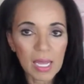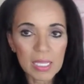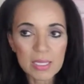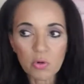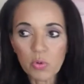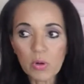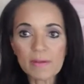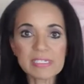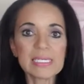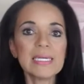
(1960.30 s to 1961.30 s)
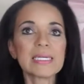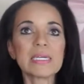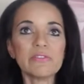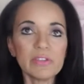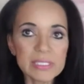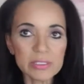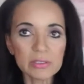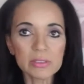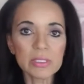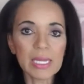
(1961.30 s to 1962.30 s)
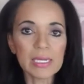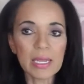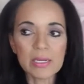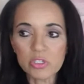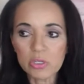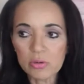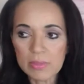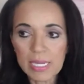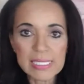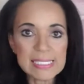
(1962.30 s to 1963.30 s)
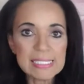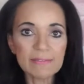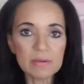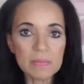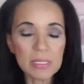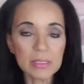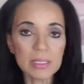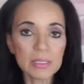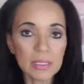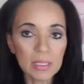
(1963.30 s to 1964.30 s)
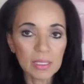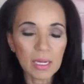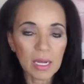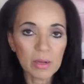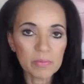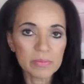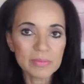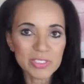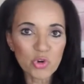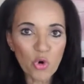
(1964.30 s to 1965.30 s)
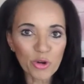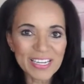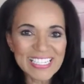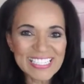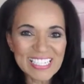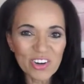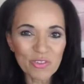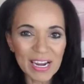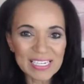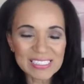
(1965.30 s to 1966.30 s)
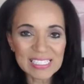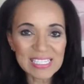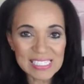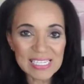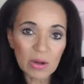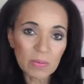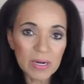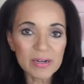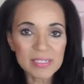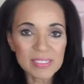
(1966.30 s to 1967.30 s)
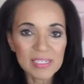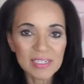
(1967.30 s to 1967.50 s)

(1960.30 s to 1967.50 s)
You know, we don't have to convince you and show you 97 million, stories, right? It's like, this is how it works.